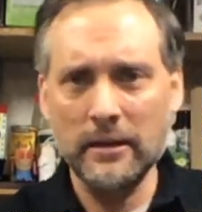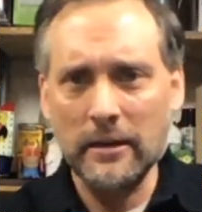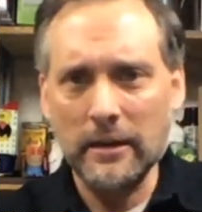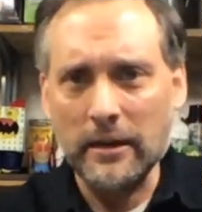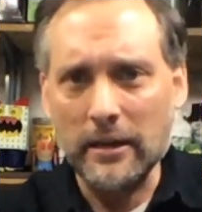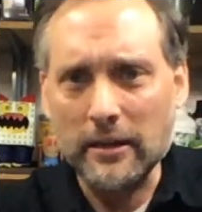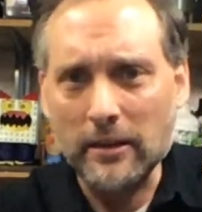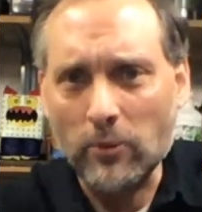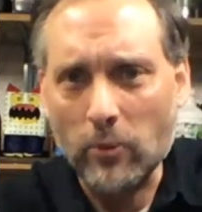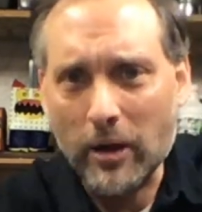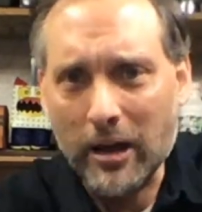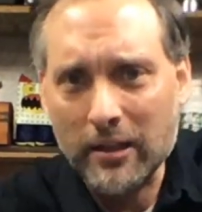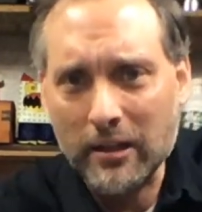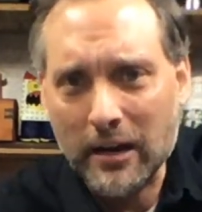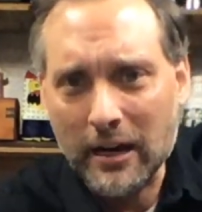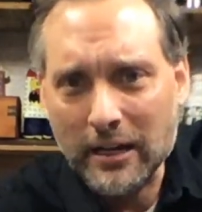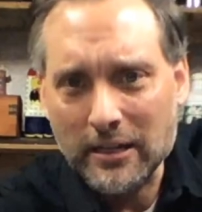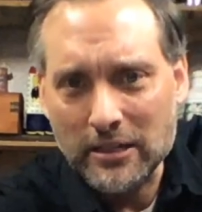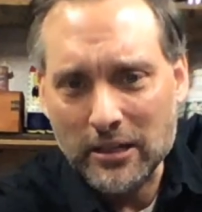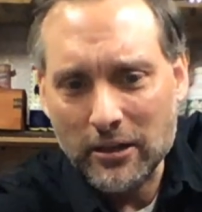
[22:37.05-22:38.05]
And the way that
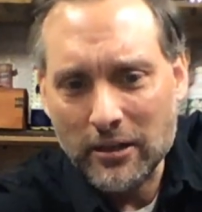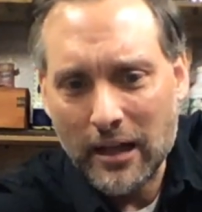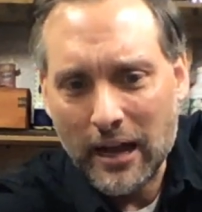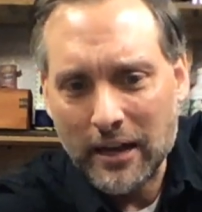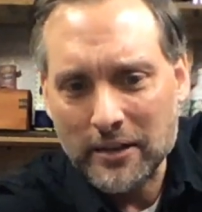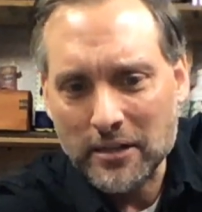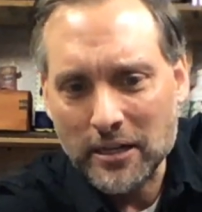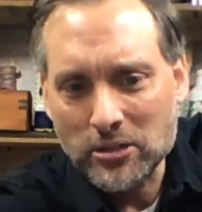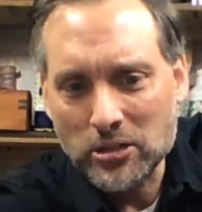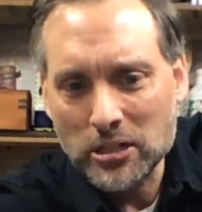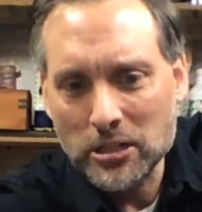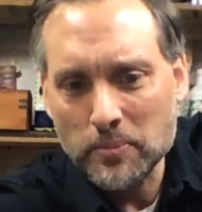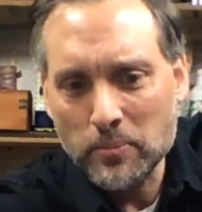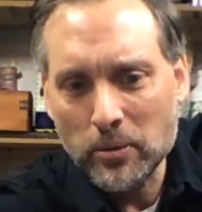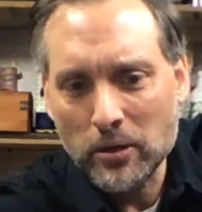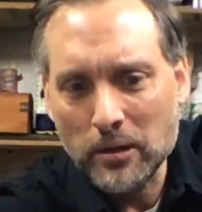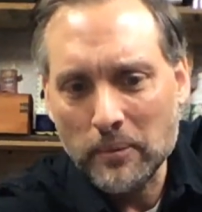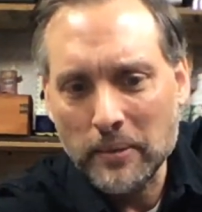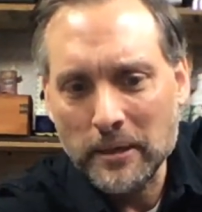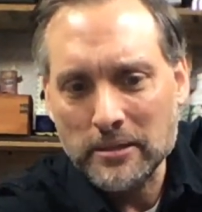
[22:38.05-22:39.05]
I do that is I just put
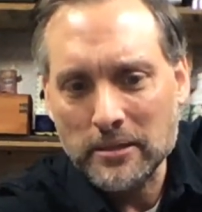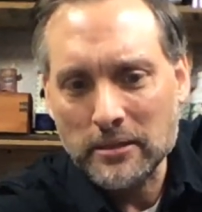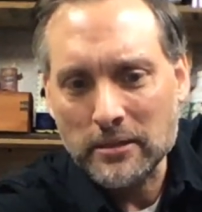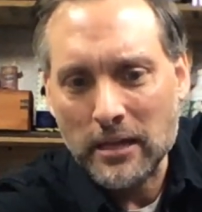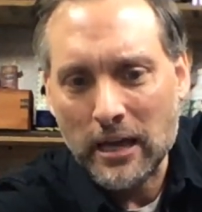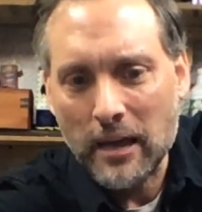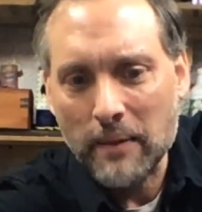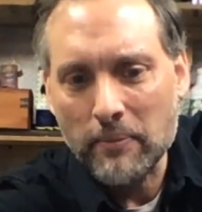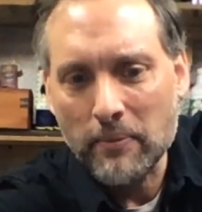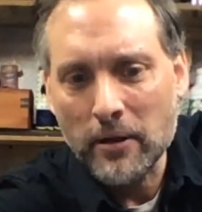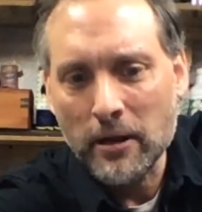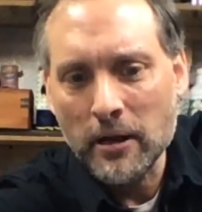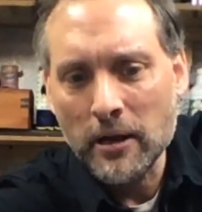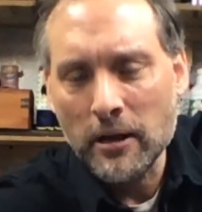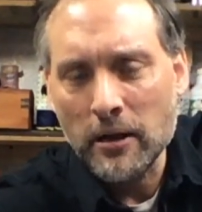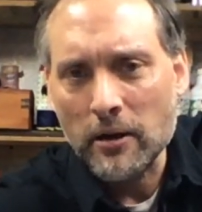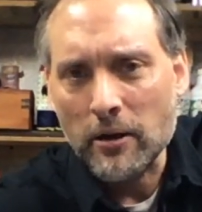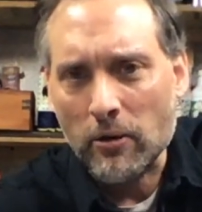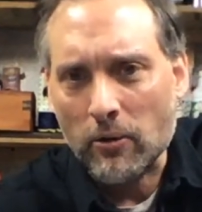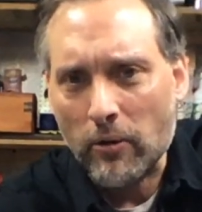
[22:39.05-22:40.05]
a piece of tape
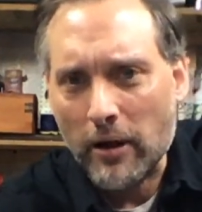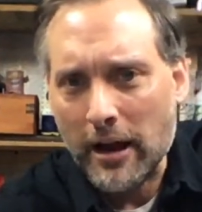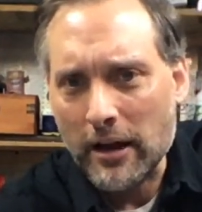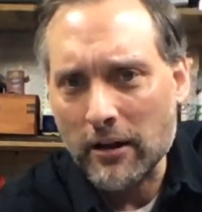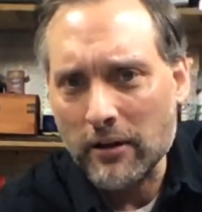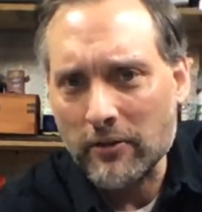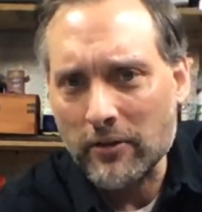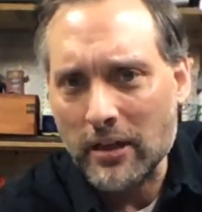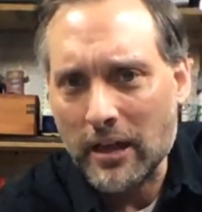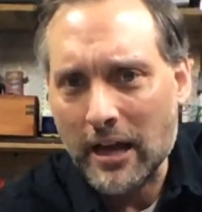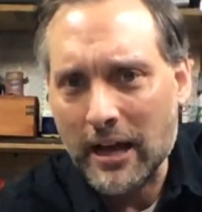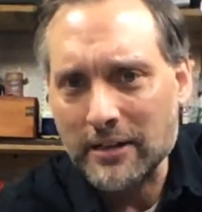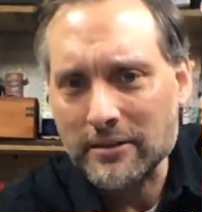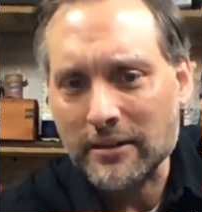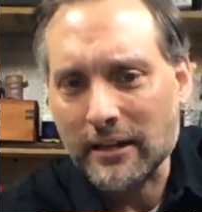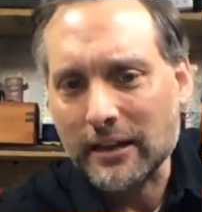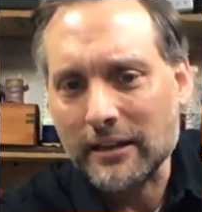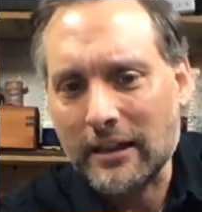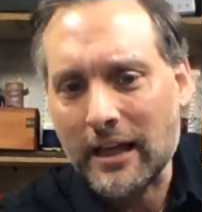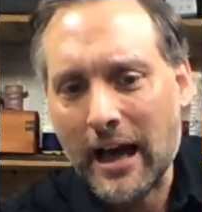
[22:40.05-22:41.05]
right over the edge
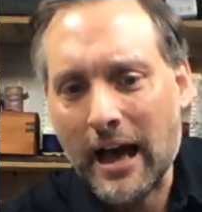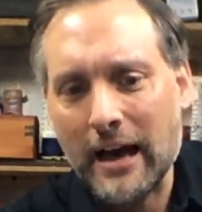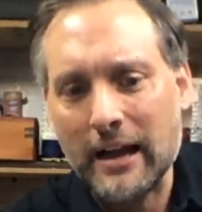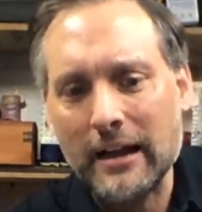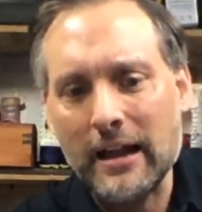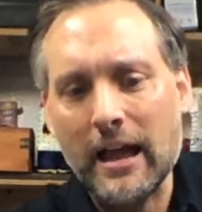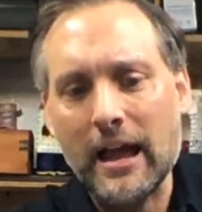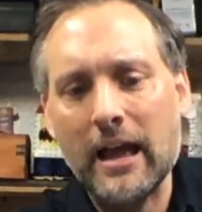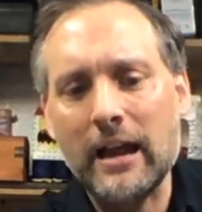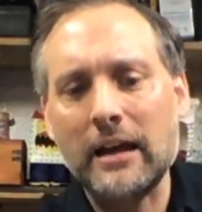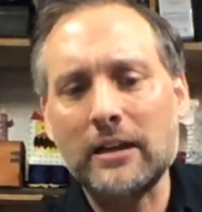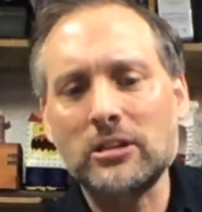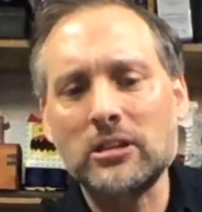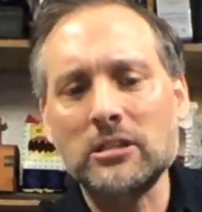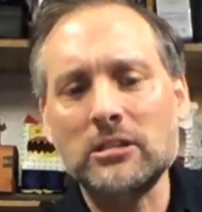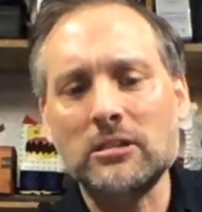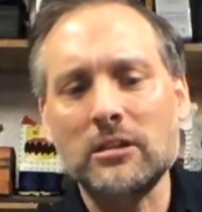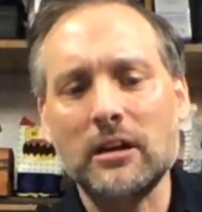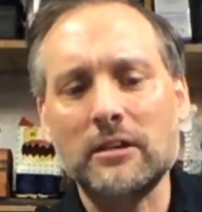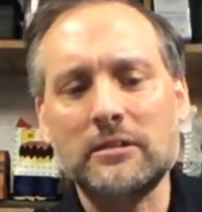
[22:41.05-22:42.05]
like that, and I just
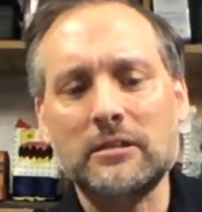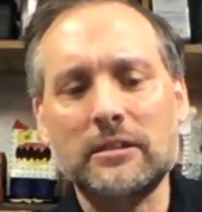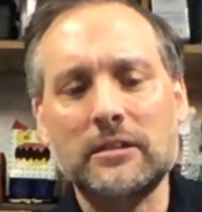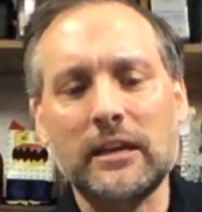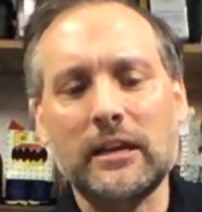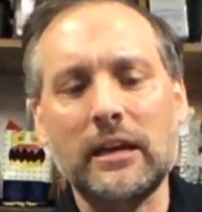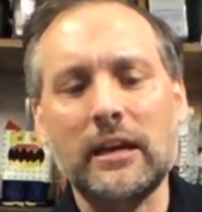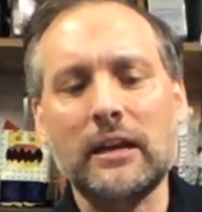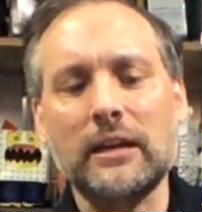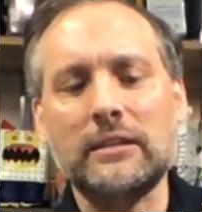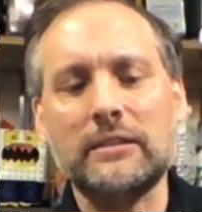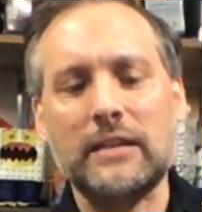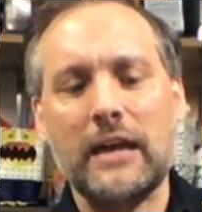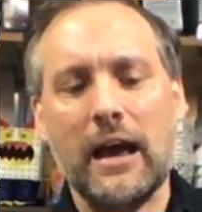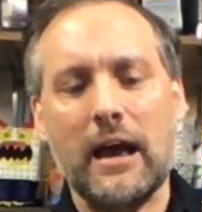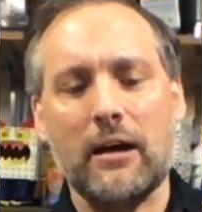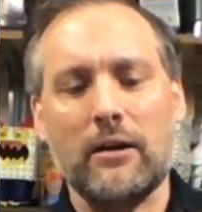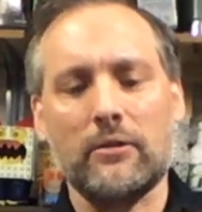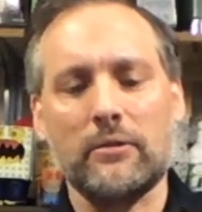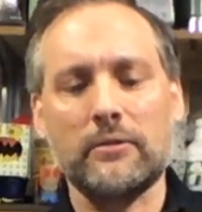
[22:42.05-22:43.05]
start sticking it
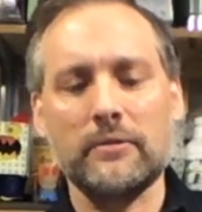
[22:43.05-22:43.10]
down.